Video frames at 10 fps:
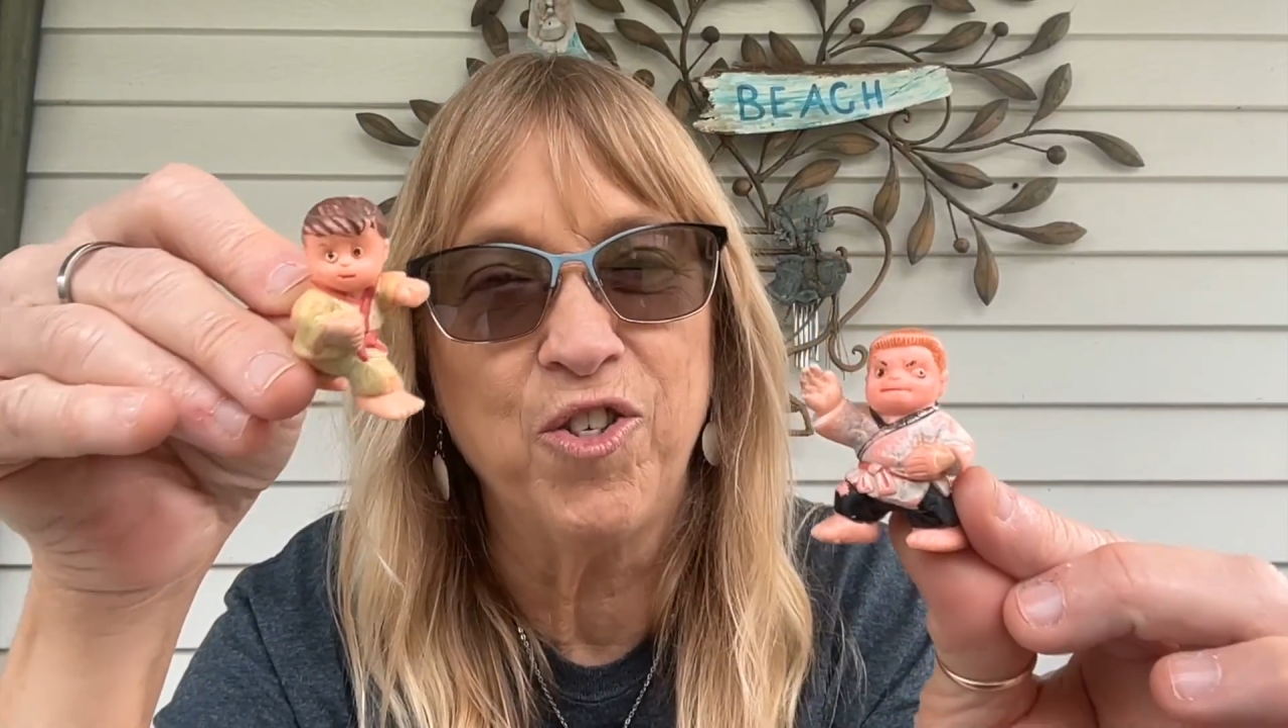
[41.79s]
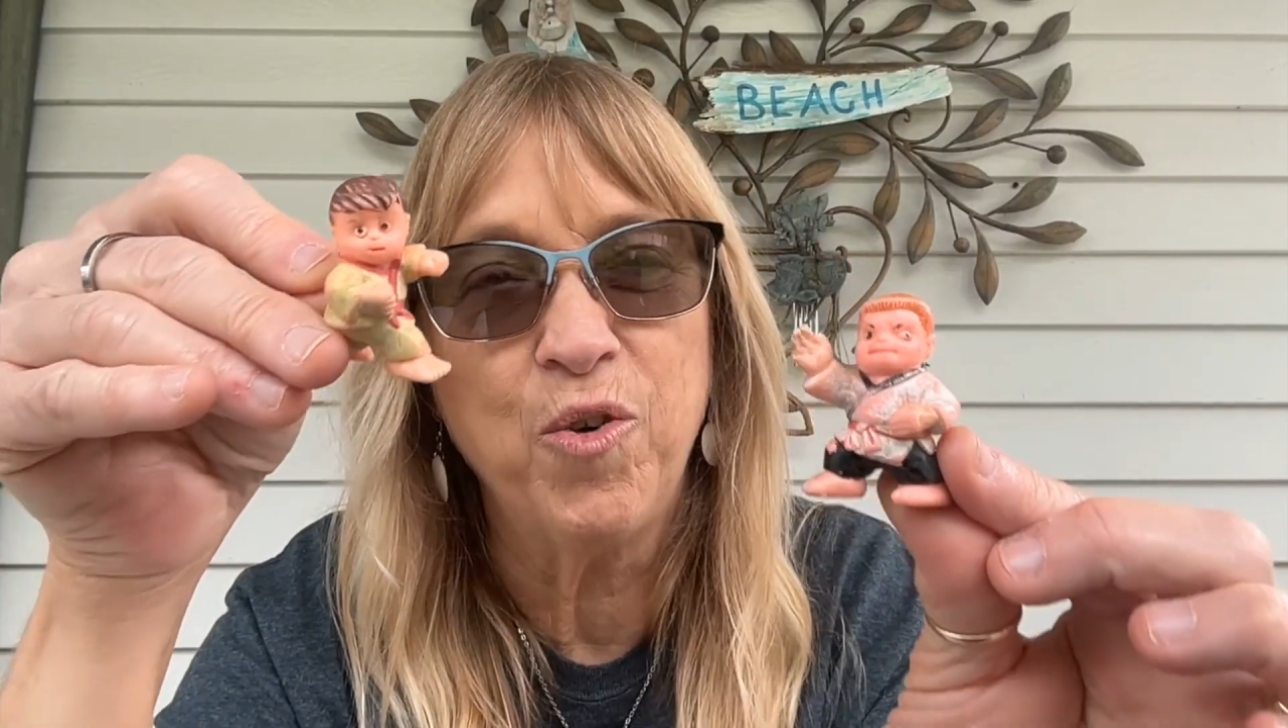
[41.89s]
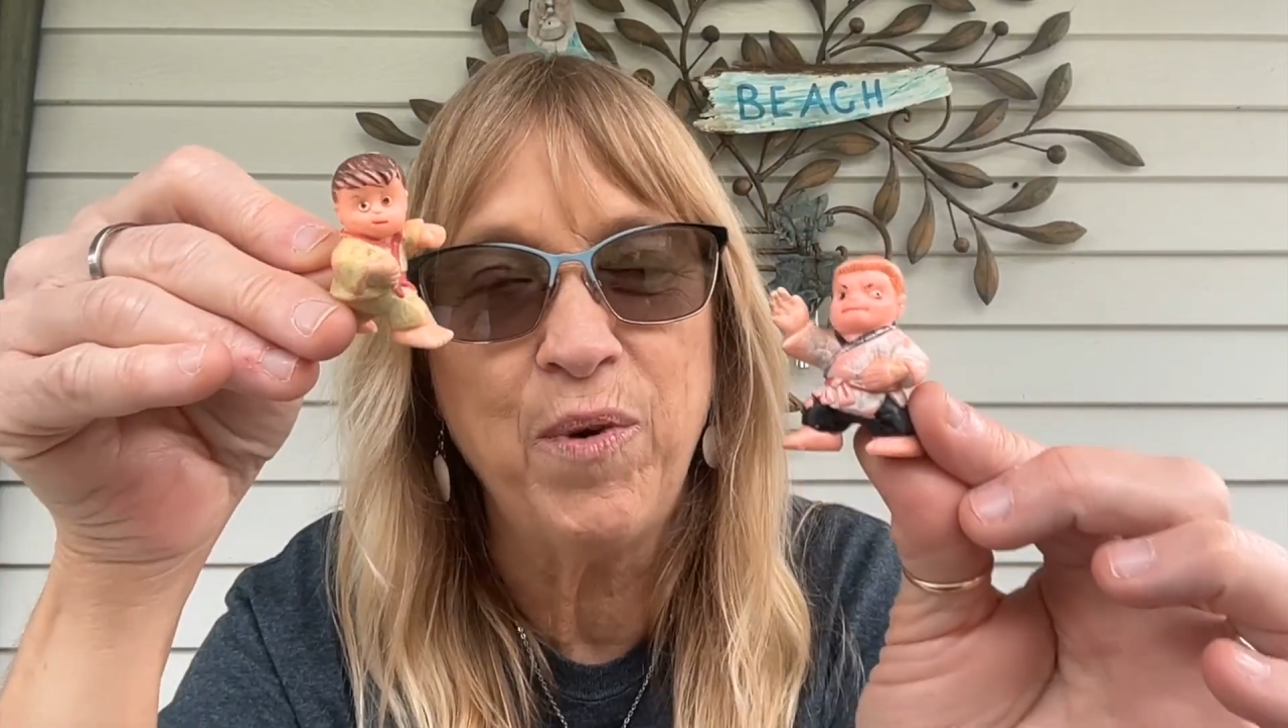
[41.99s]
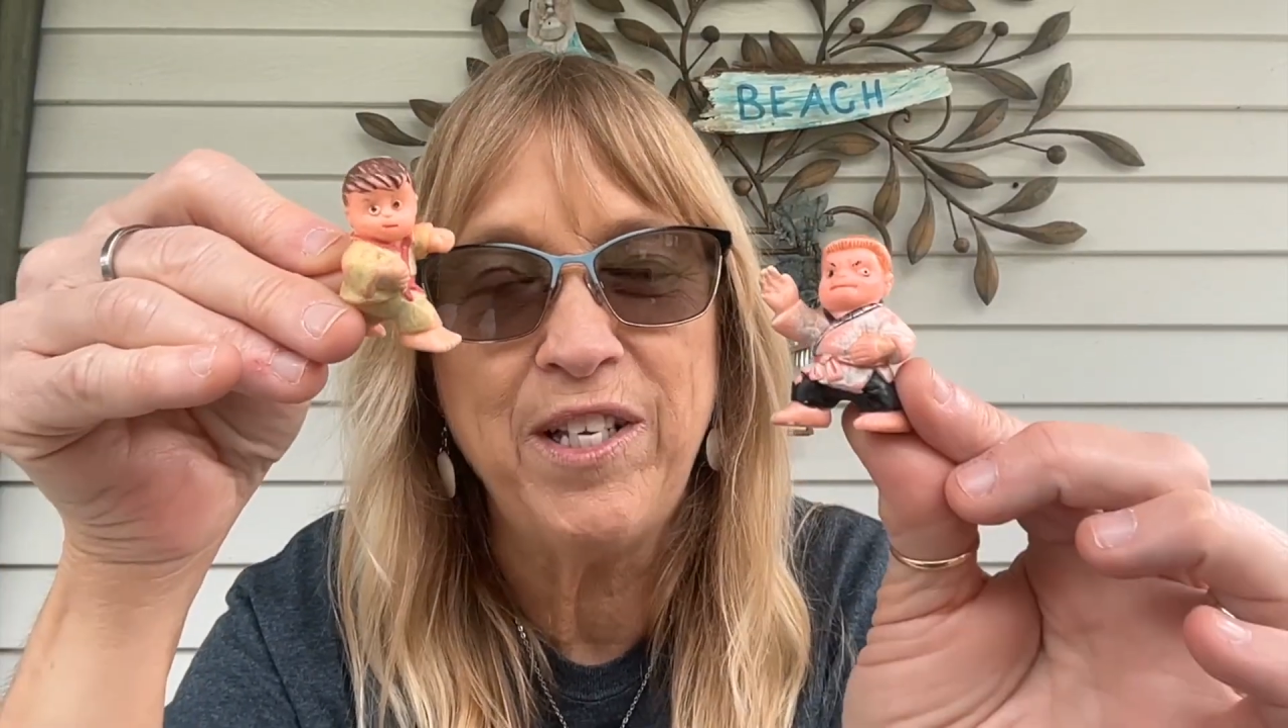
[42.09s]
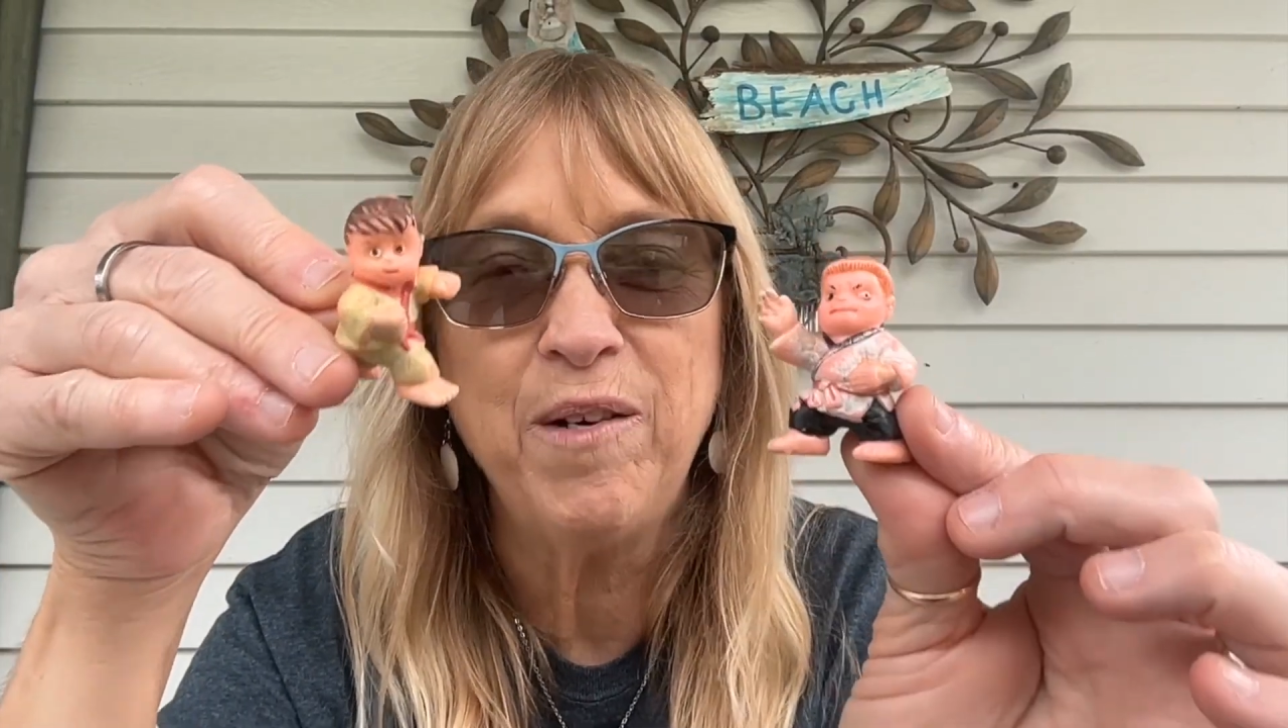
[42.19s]
So
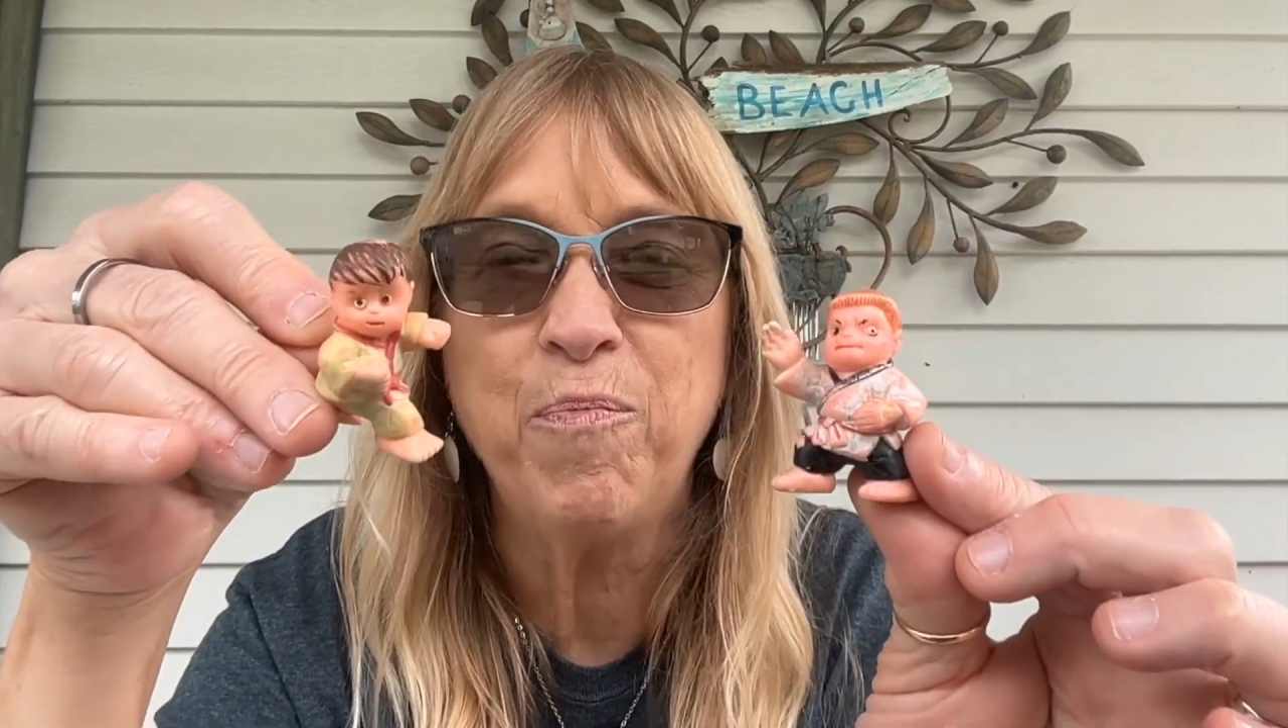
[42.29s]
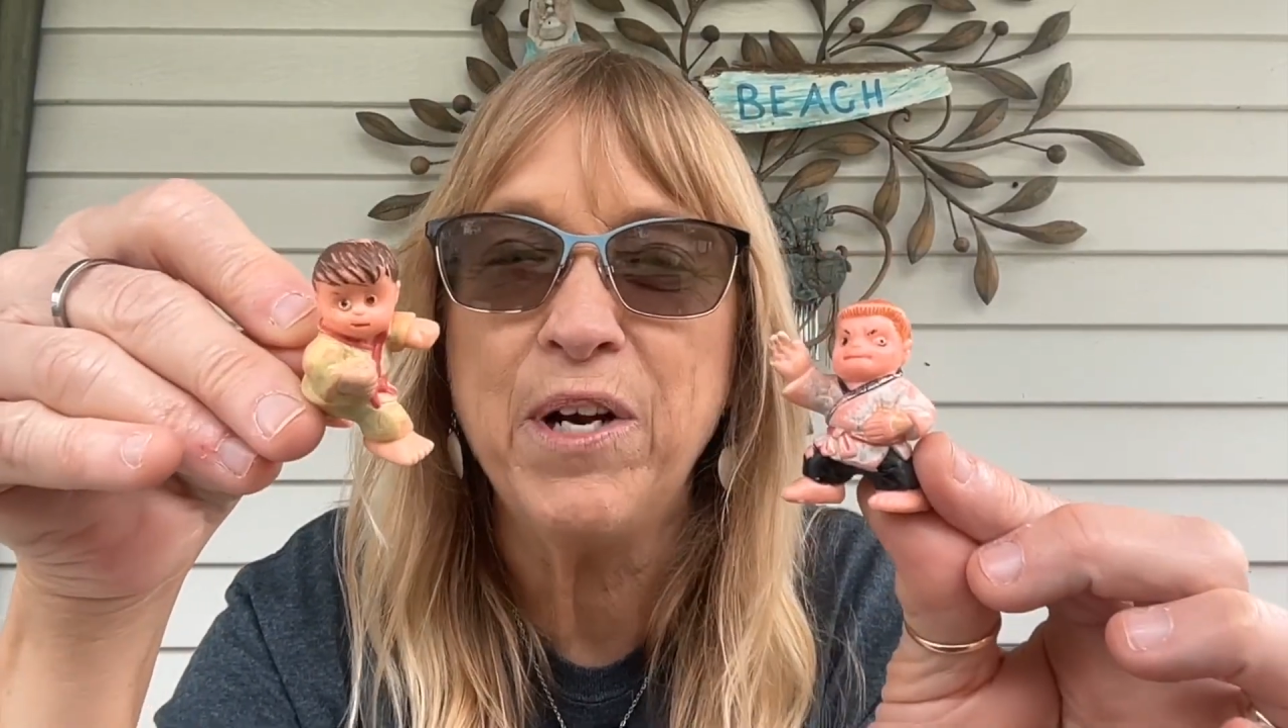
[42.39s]
we did